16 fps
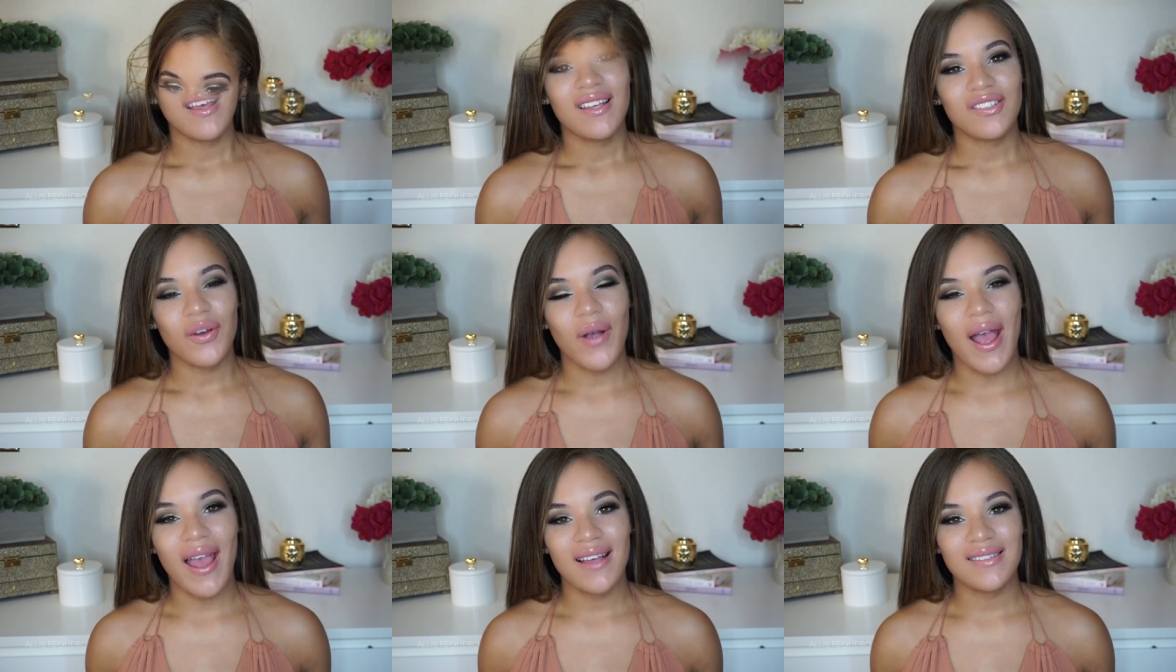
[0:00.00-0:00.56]

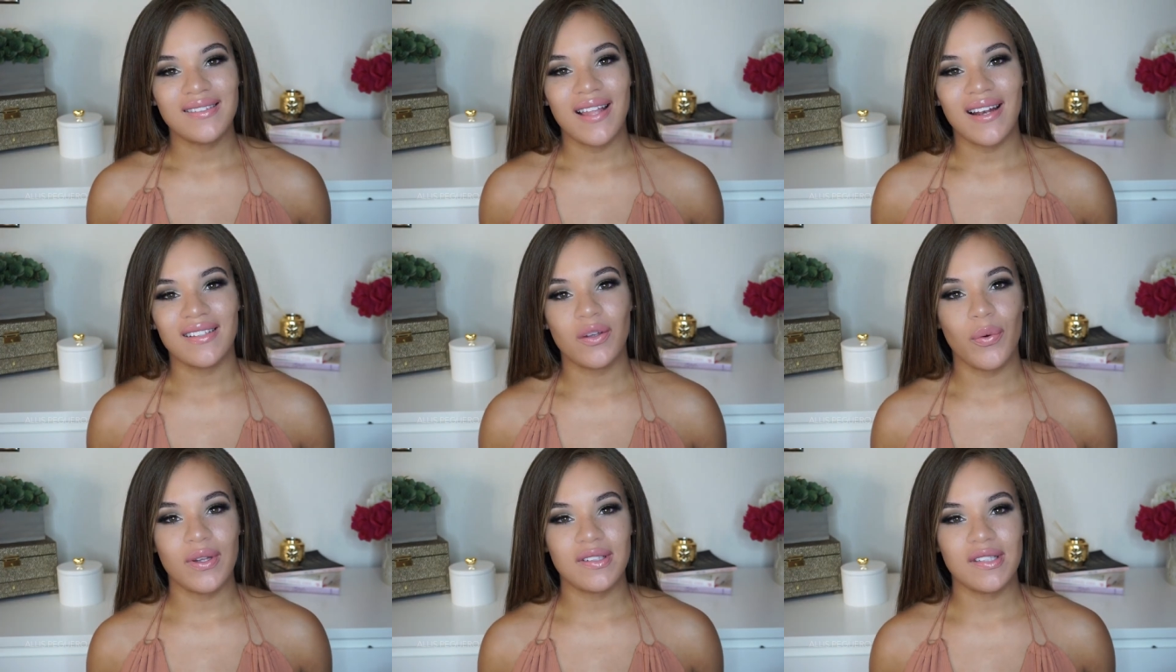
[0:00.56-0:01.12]
So guys, that
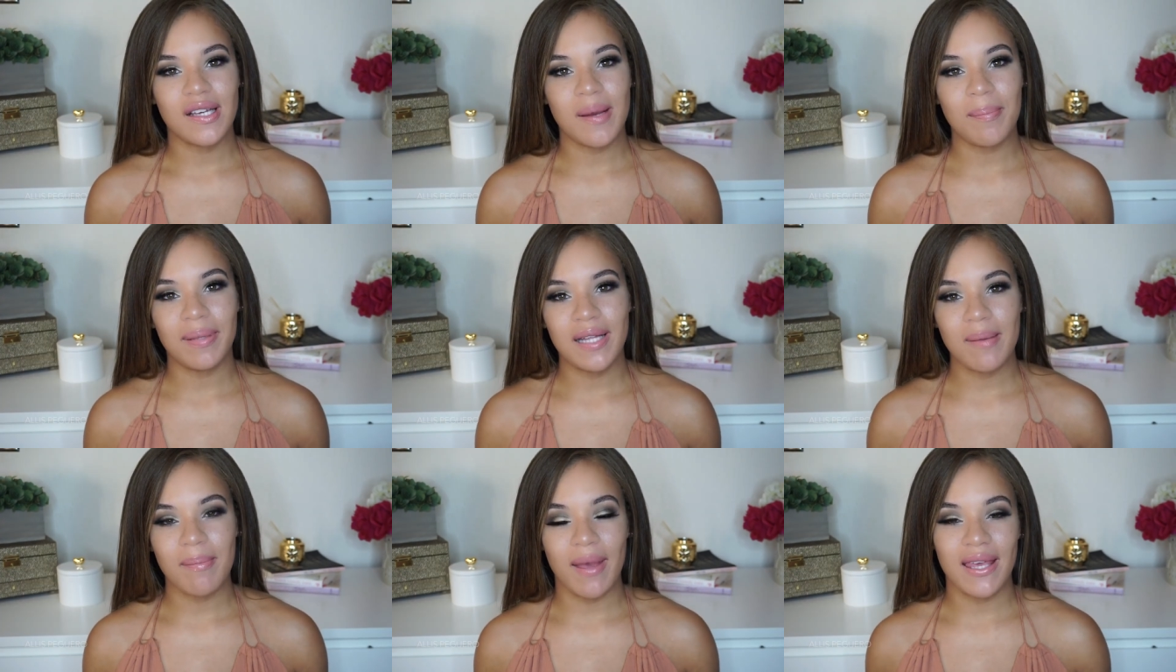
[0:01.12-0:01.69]
is going to
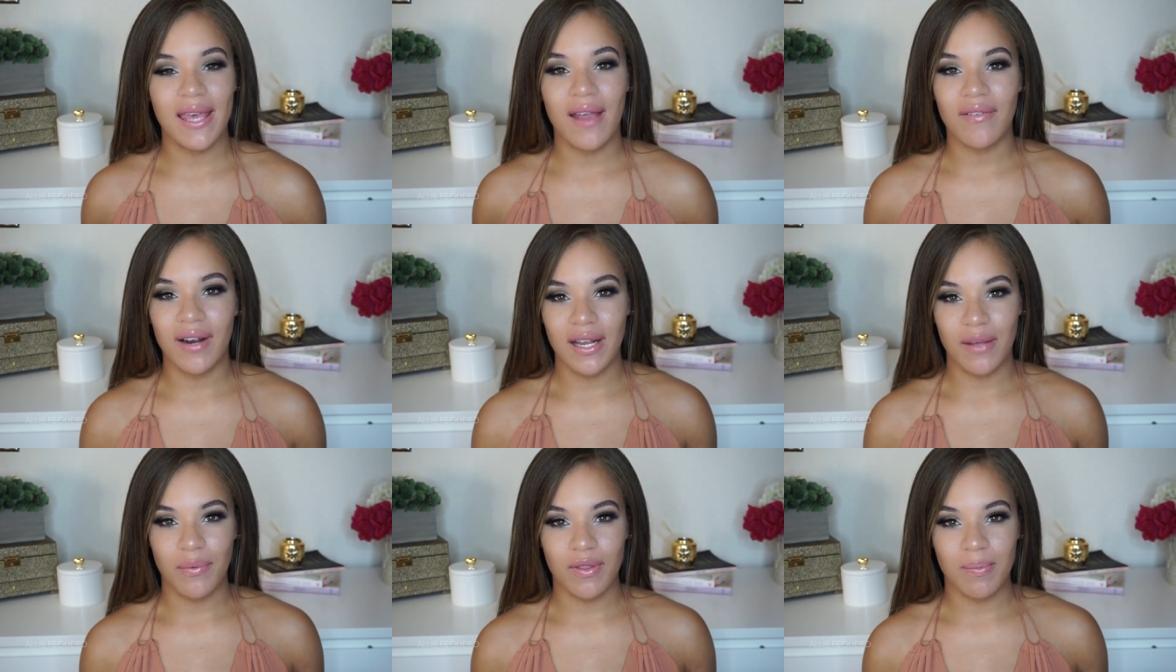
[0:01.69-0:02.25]
complete my get
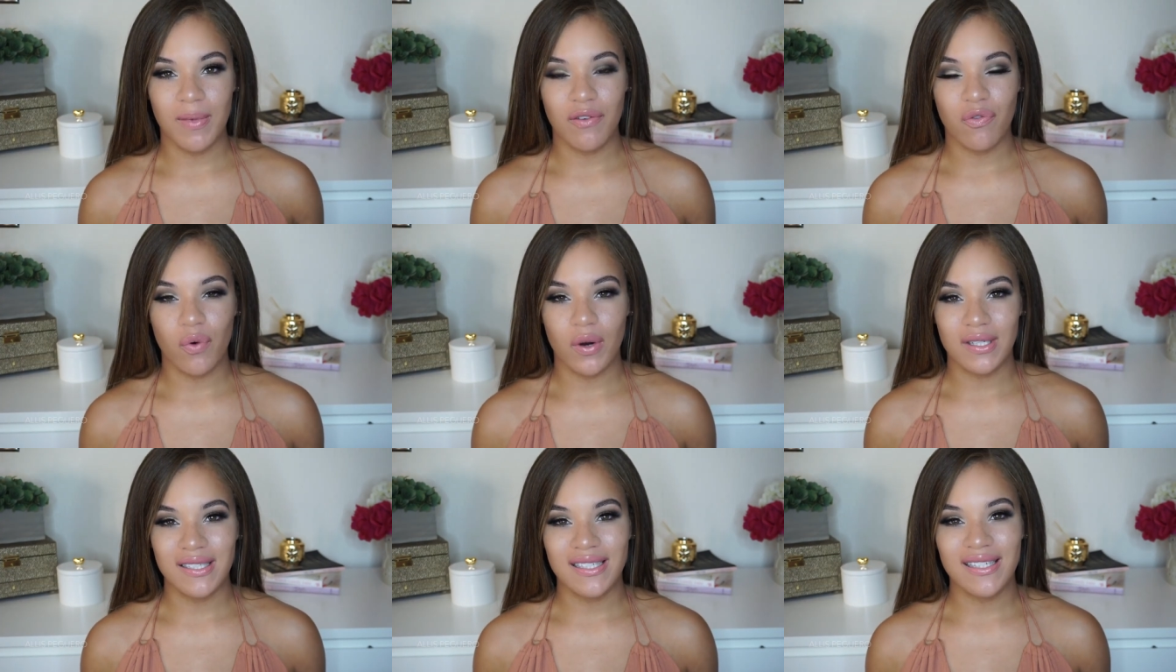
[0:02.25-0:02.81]
ready with me
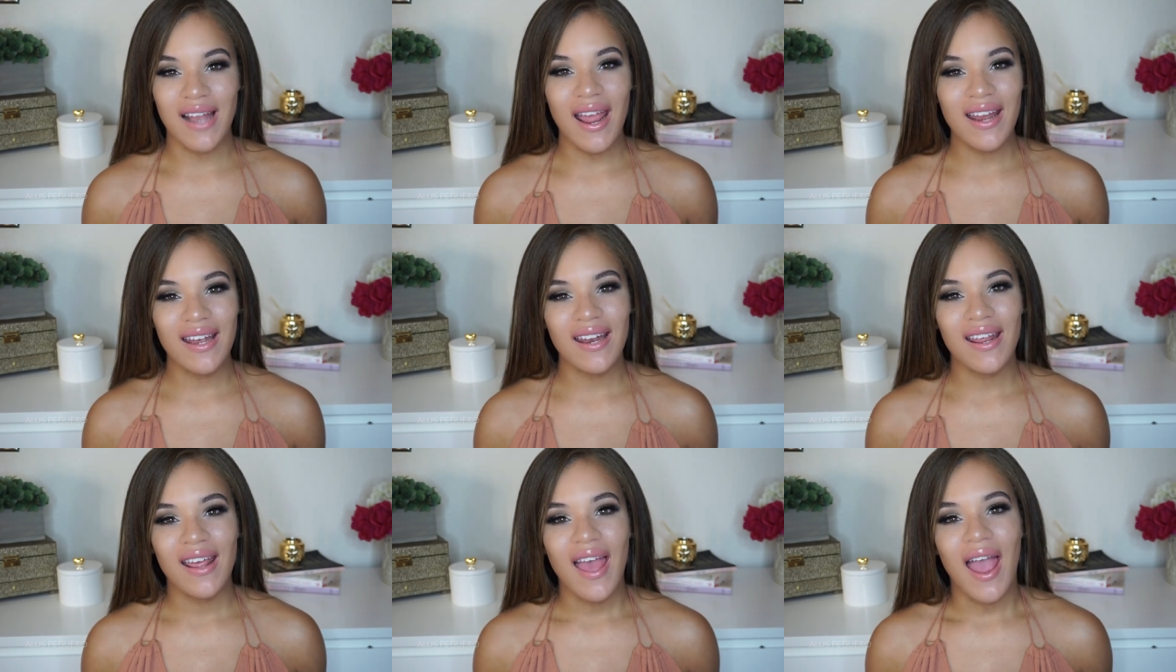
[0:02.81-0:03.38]
for
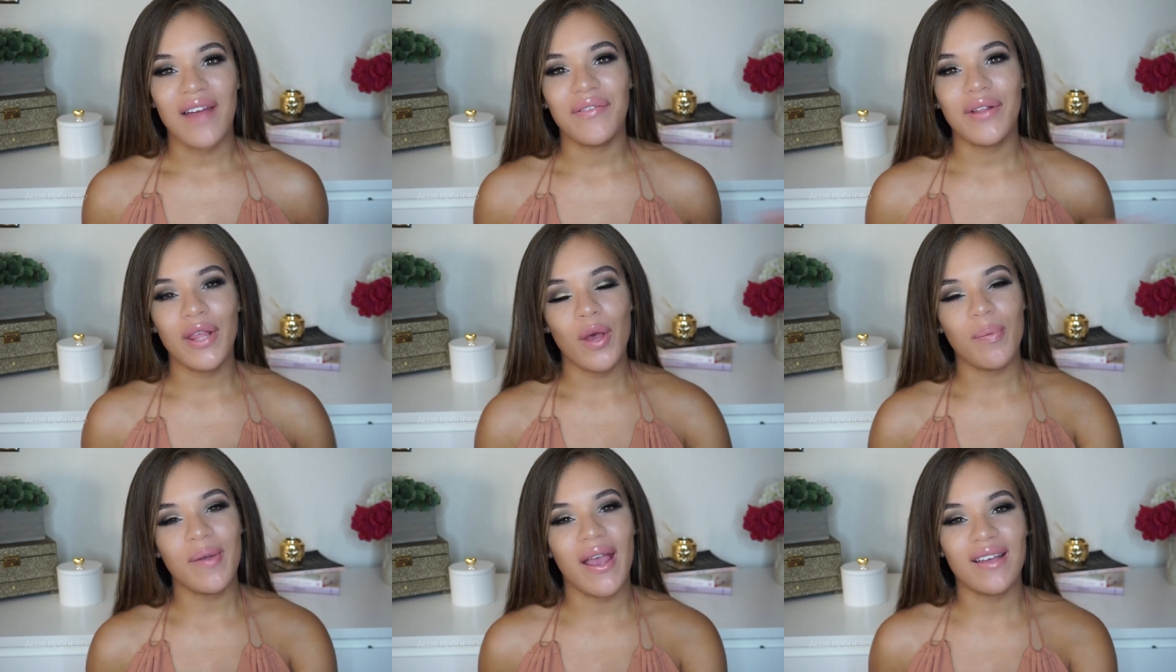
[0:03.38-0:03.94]
tonight. I
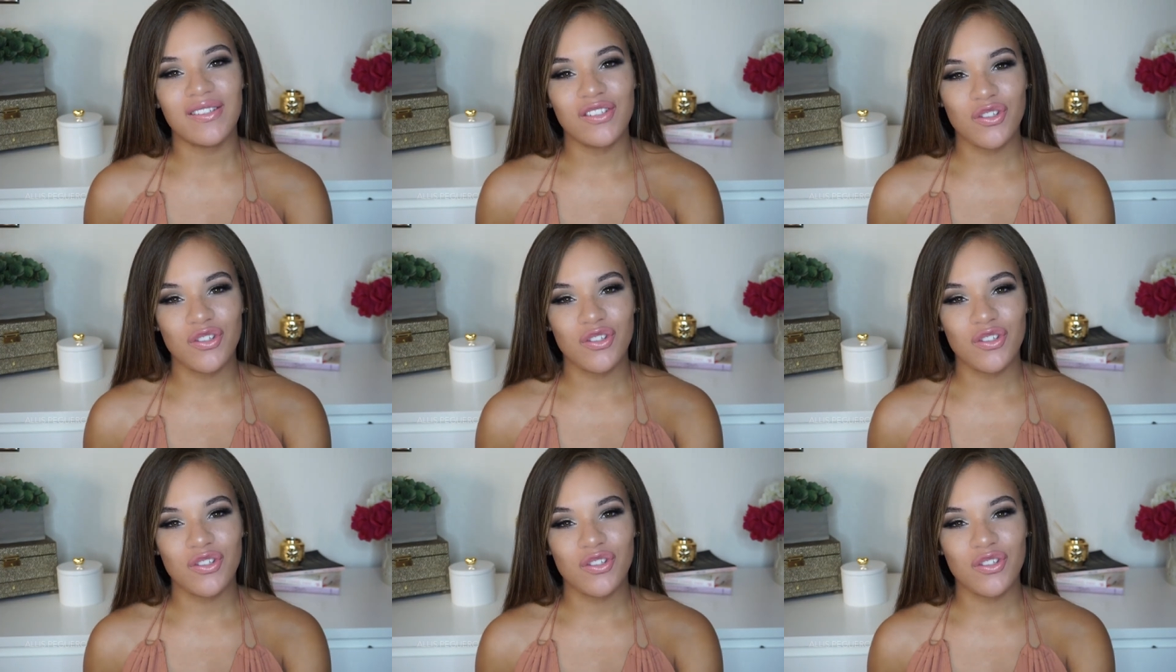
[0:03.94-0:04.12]
really hope you guys